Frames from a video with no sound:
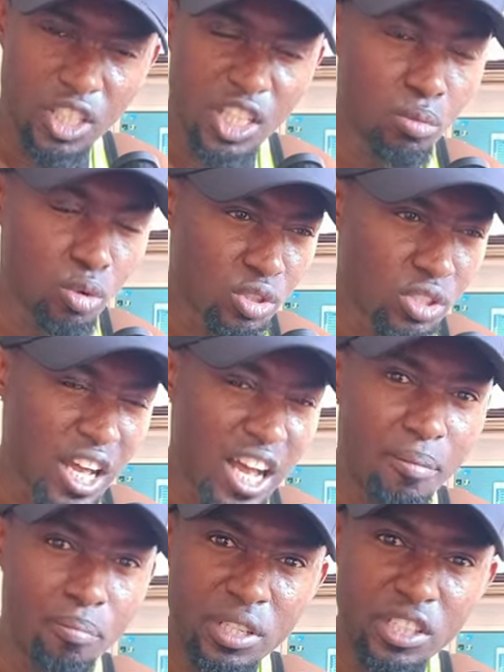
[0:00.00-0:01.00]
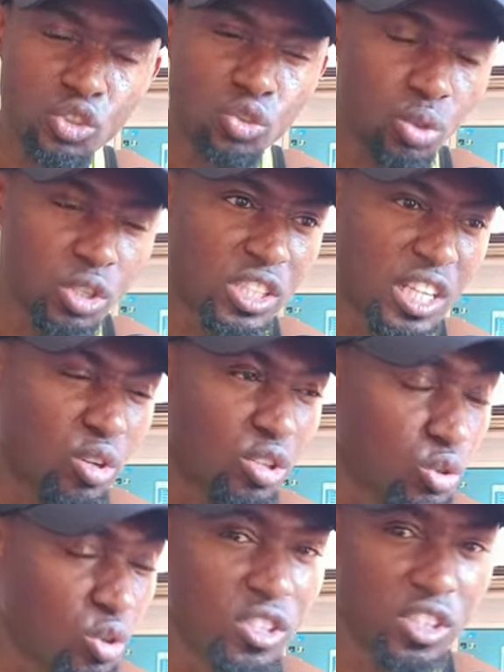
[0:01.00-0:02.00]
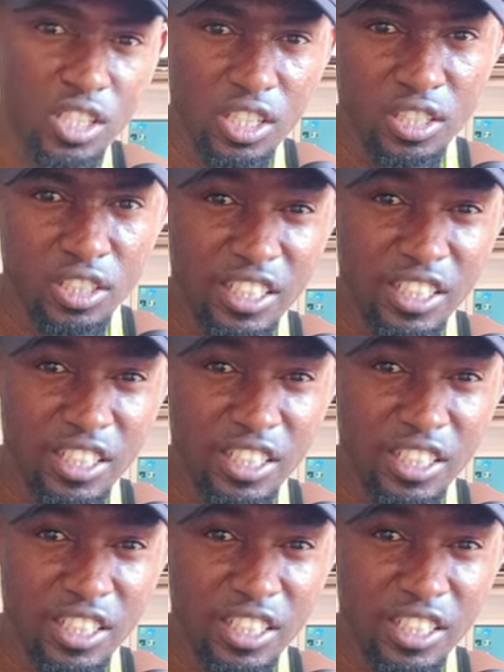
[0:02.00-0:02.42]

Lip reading: Igbos are being treated unjustly